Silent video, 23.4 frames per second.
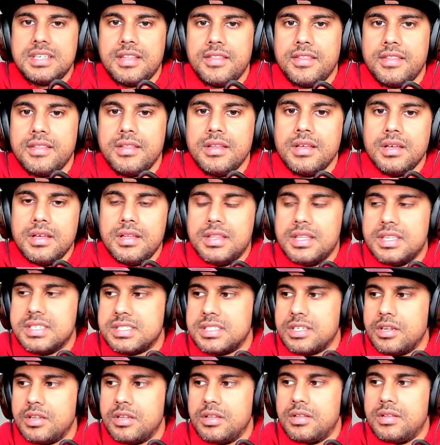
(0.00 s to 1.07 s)
in this
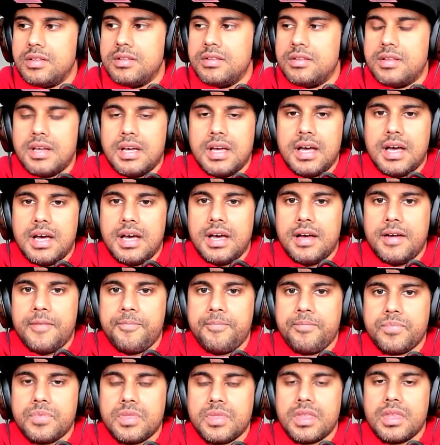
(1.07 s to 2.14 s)
little
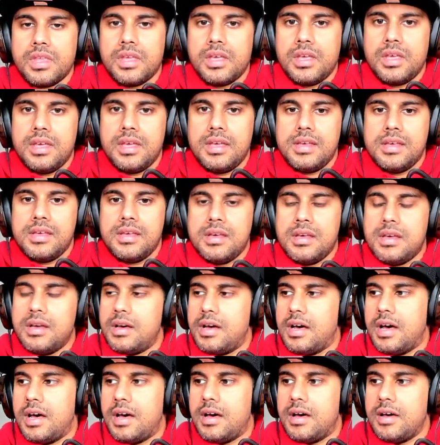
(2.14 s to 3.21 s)
um,
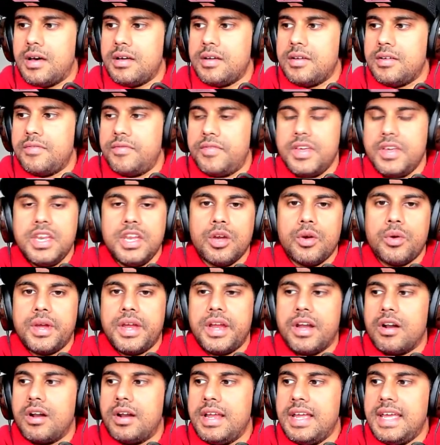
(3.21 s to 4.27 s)
uh, video
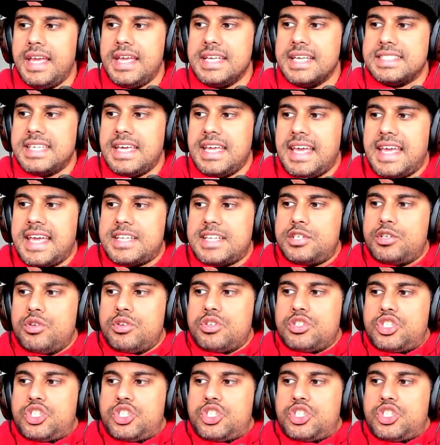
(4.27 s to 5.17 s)
here is that gets you to